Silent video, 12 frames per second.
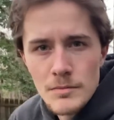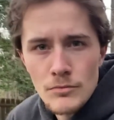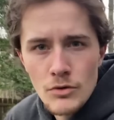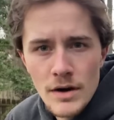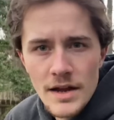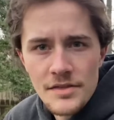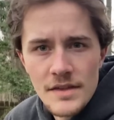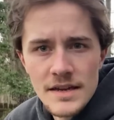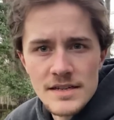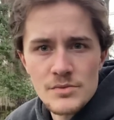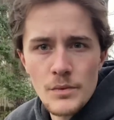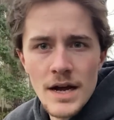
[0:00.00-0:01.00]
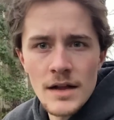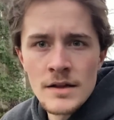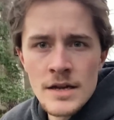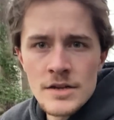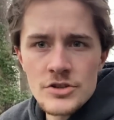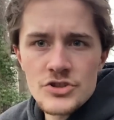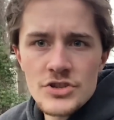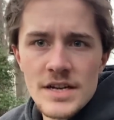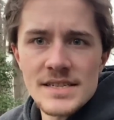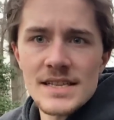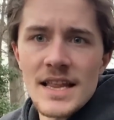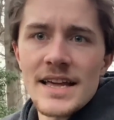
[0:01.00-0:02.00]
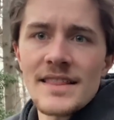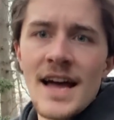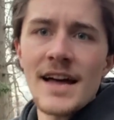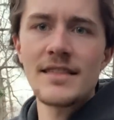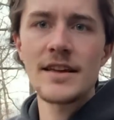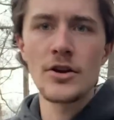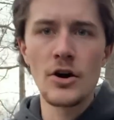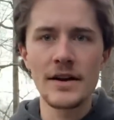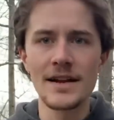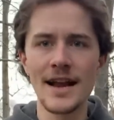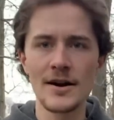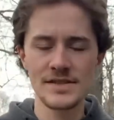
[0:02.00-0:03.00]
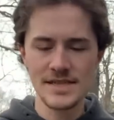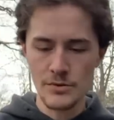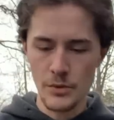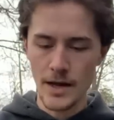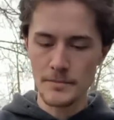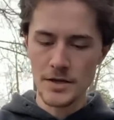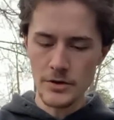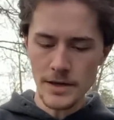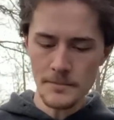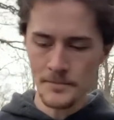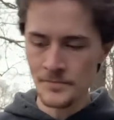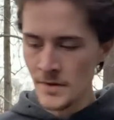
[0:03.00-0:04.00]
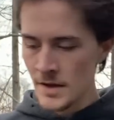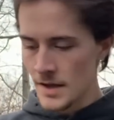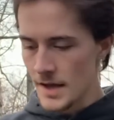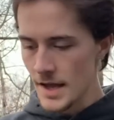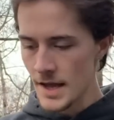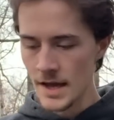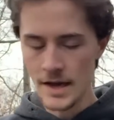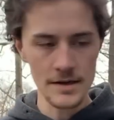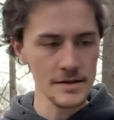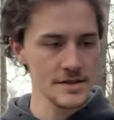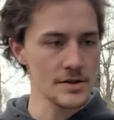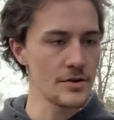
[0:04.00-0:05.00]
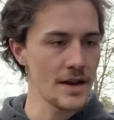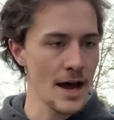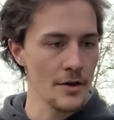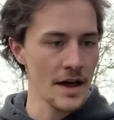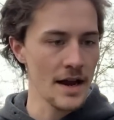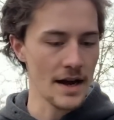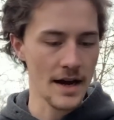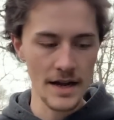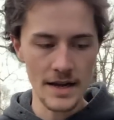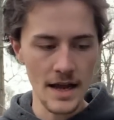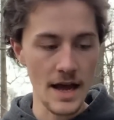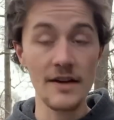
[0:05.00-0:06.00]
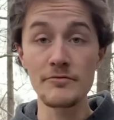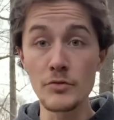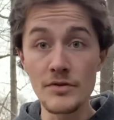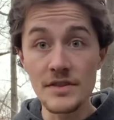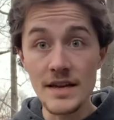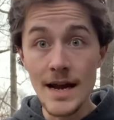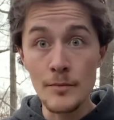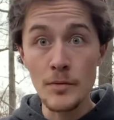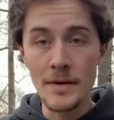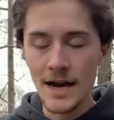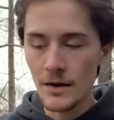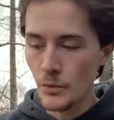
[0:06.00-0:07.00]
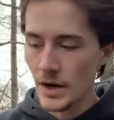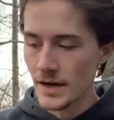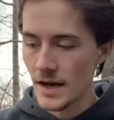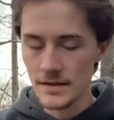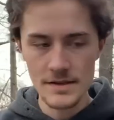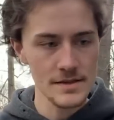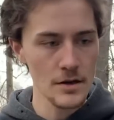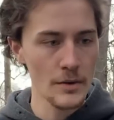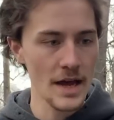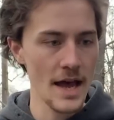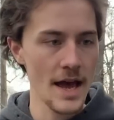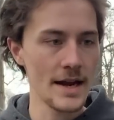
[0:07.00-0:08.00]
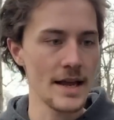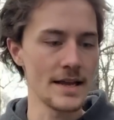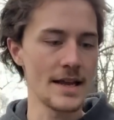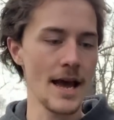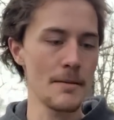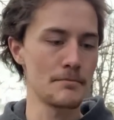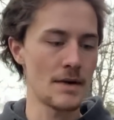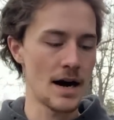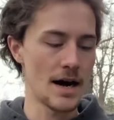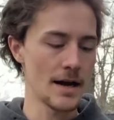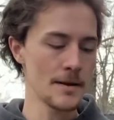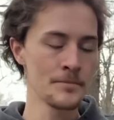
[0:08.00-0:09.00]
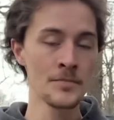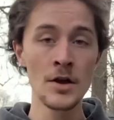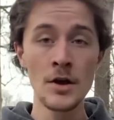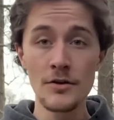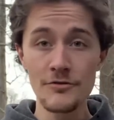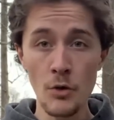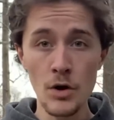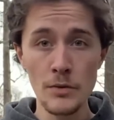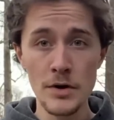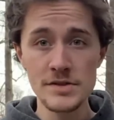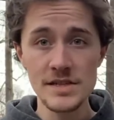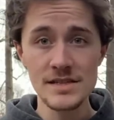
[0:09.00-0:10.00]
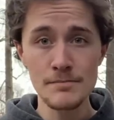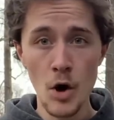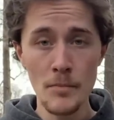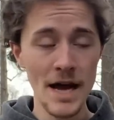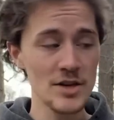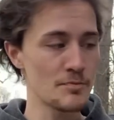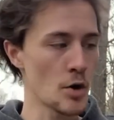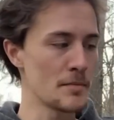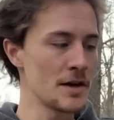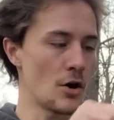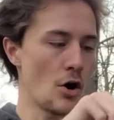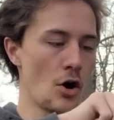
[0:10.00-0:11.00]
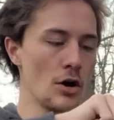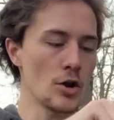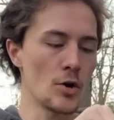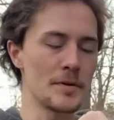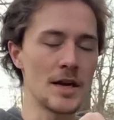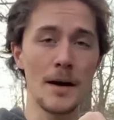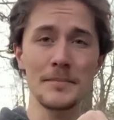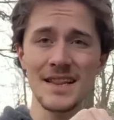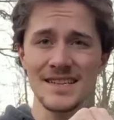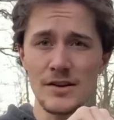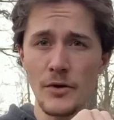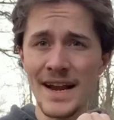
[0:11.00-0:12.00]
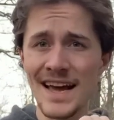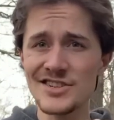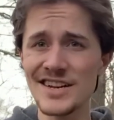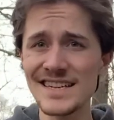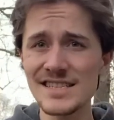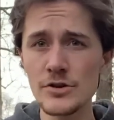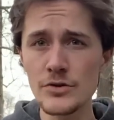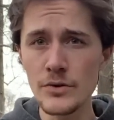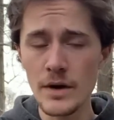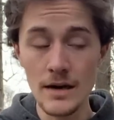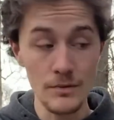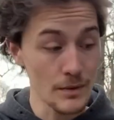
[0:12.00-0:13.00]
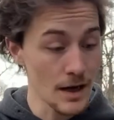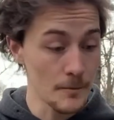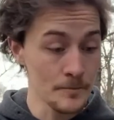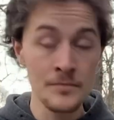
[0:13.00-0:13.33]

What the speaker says: more, I think, as well. Just like that. I think y'all can now see what I'm doing. And so now that I have moved the camera back and whatnot, let's go ahead and get my Four Roses small batch bourbon all opened up. And let's go ahead and actually get to, well,